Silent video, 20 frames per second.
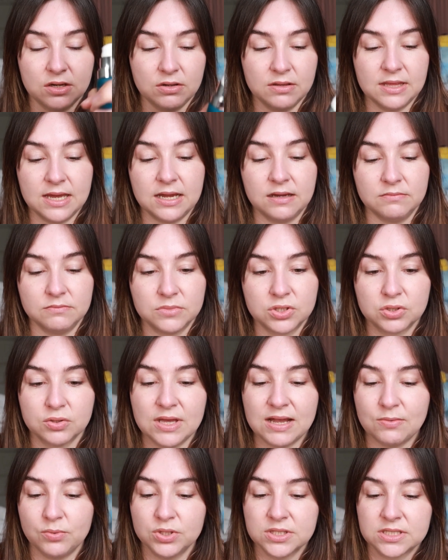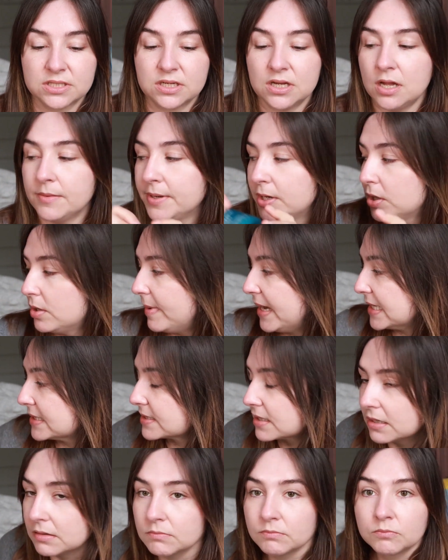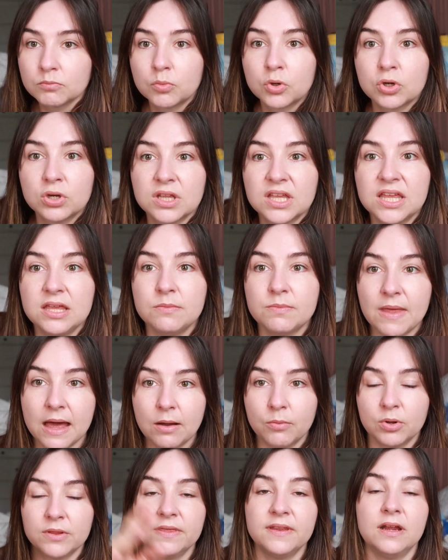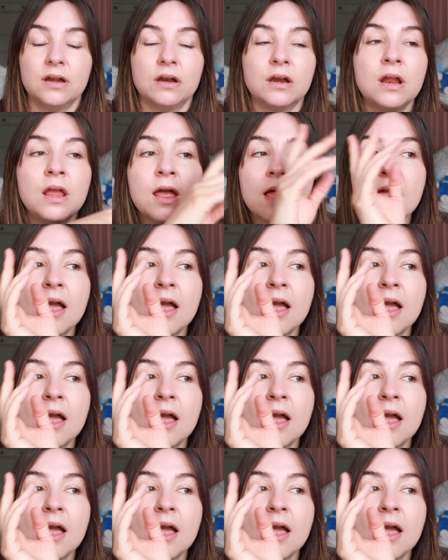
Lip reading: out of that. So that one's coming out of the basket. We're going to keep that one there.